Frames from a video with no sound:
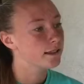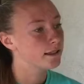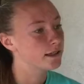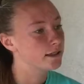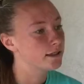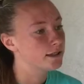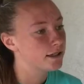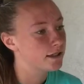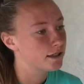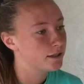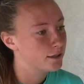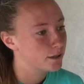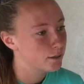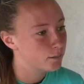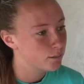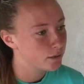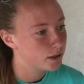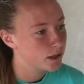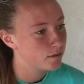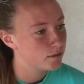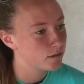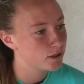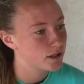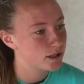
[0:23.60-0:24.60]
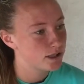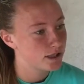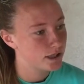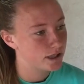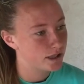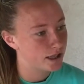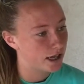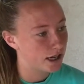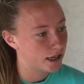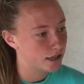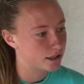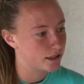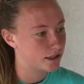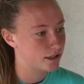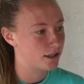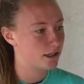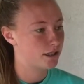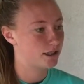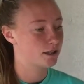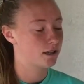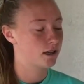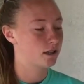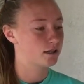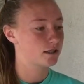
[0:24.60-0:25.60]
The symptoms of the celiac
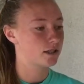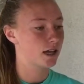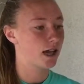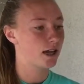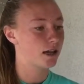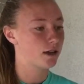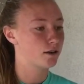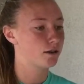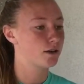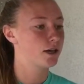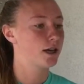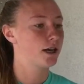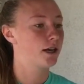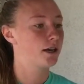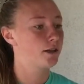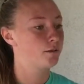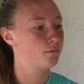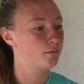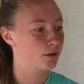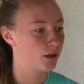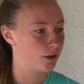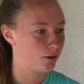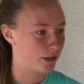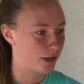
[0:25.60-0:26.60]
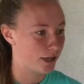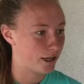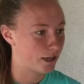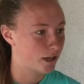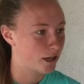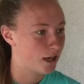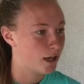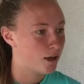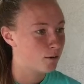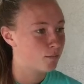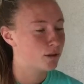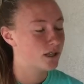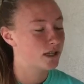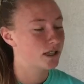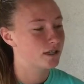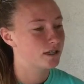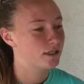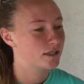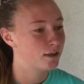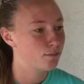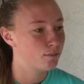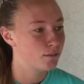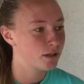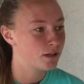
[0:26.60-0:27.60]
disease are diarrhea and bloating, but it's
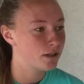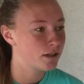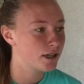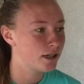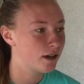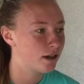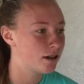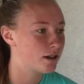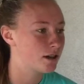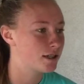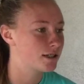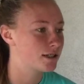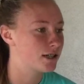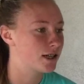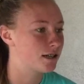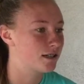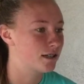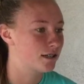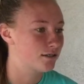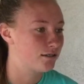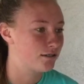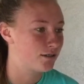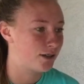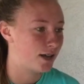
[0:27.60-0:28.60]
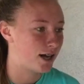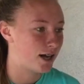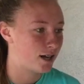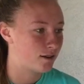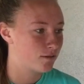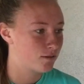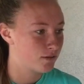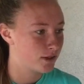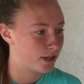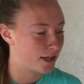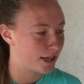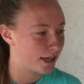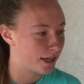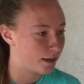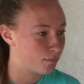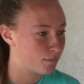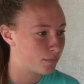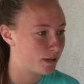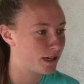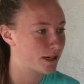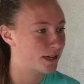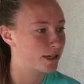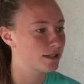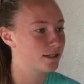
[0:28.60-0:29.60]
typically hard to tell if you have it
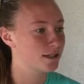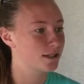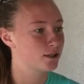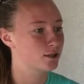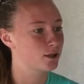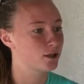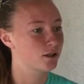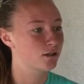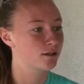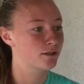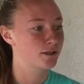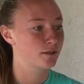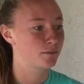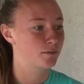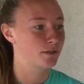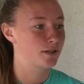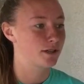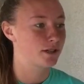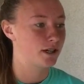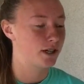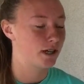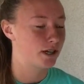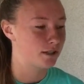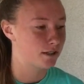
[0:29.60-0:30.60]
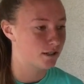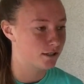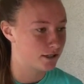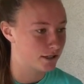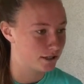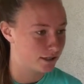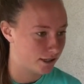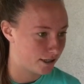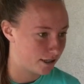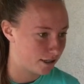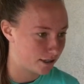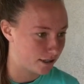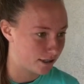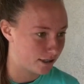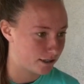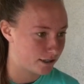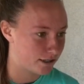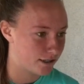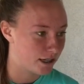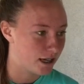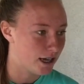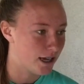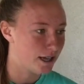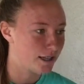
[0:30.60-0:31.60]
because it's so similar to other diseases.
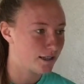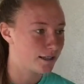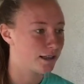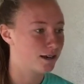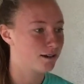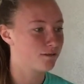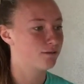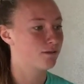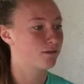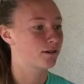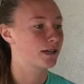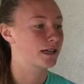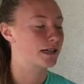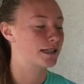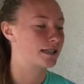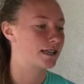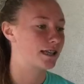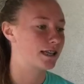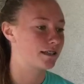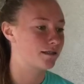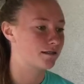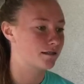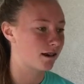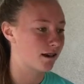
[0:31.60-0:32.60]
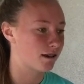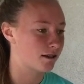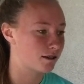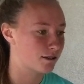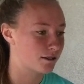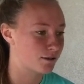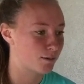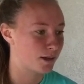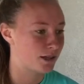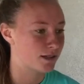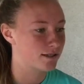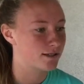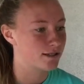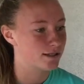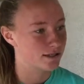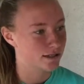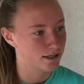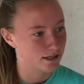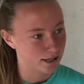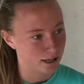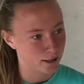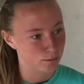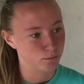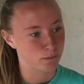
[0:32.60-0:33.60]
Therefore, it takes doctors about 6 to
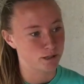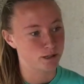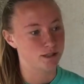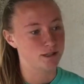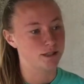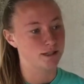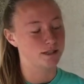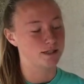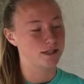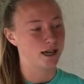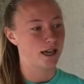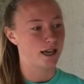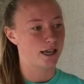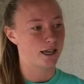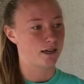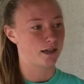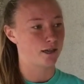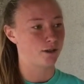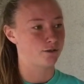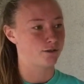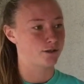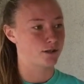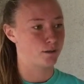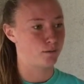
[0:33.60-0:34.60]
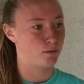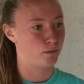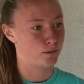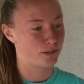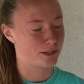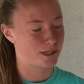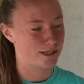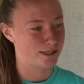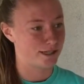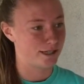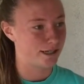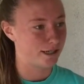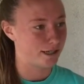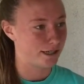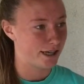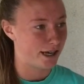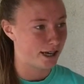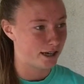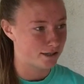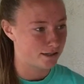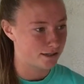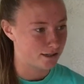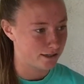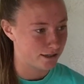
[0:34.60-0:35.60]
10 months to diagnose someone with the
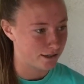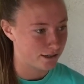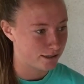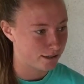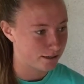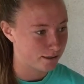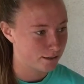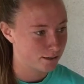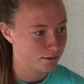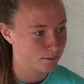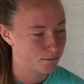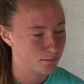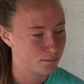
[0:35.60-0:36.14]
celiac disease.